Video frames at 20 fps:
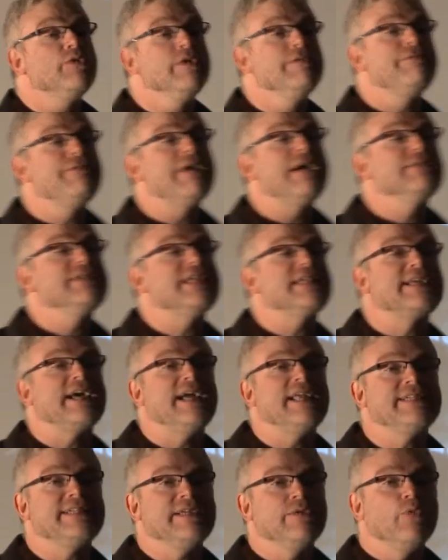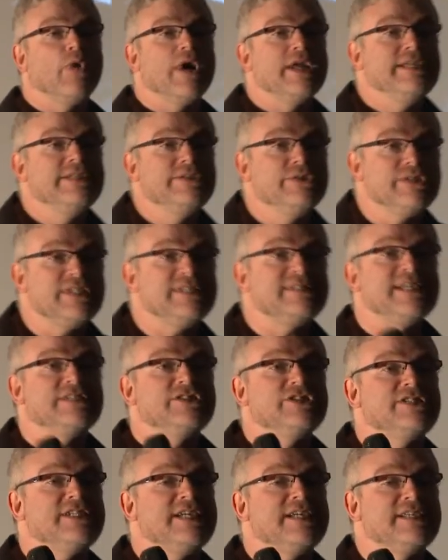we found that galectin-1 induces
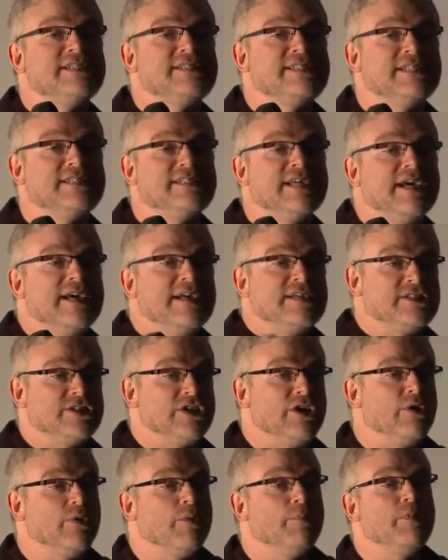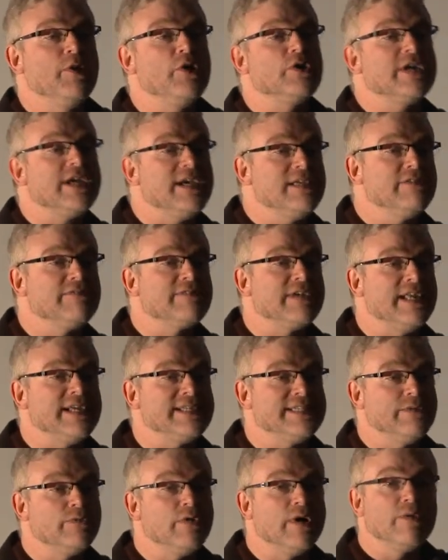angiogenesis. So blockade of
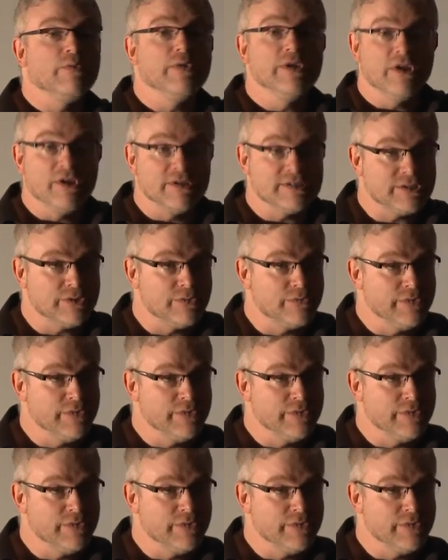galectin-1 will also